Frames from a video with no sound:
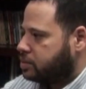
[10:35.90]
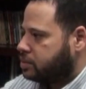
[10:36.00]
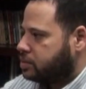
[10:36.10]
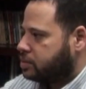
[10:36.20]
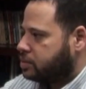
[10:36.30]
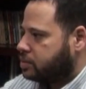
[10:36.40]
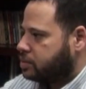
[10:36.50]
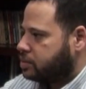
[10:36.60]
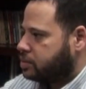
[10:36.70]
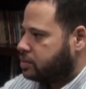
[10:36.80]

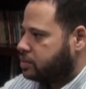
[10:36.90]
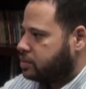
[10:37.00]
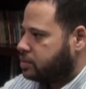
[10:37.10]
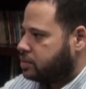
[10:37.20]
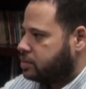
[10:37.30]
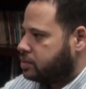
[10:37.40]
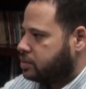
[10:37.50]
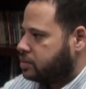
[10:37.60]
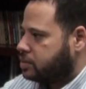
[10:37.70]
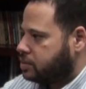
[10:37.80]

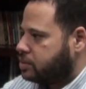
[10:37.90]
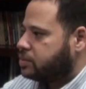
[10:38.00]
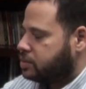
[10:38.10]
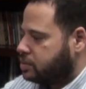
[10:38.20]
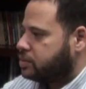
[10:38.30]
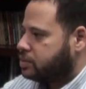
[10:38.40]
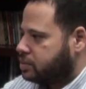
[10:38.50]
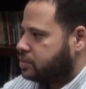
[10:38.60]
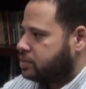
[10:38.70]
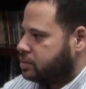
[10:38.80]

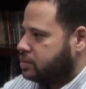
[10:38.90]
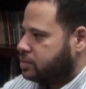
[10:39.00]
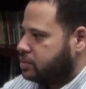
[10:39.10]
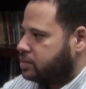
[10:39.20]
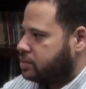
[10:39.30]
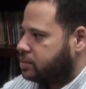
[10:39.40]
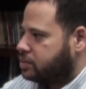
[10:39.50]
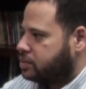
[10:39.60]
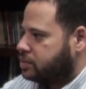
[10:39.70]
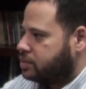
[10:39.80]

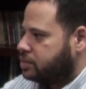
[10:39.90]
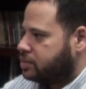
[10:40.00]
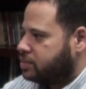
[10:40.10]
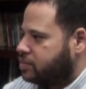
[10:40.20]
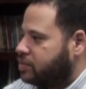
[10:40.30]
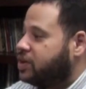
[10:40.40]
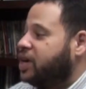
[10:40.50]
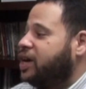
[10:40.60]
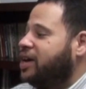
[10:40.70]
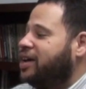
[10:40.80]

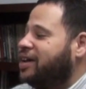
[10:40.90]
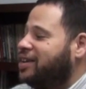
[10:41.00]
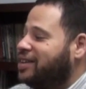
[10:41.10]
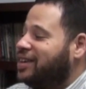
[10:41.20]
[no speech]